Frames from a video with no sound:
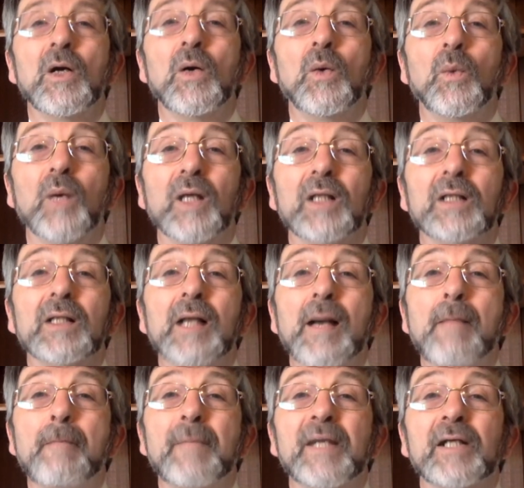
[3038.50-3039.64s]
Well,
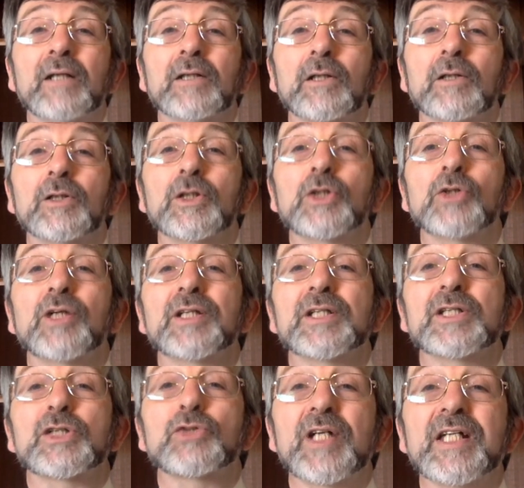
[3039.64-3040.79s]
may our God grant us
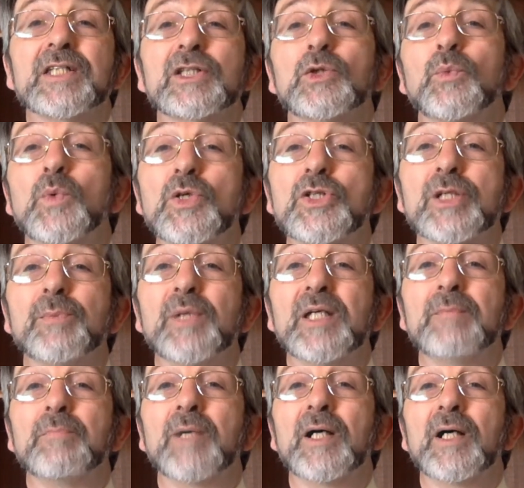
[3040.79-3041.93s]
grace to worship
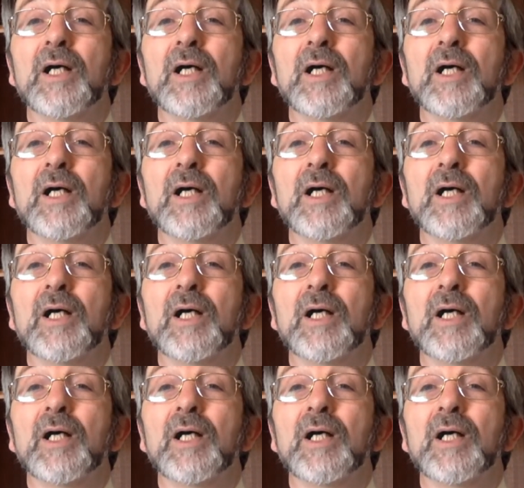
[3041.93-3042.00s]
Him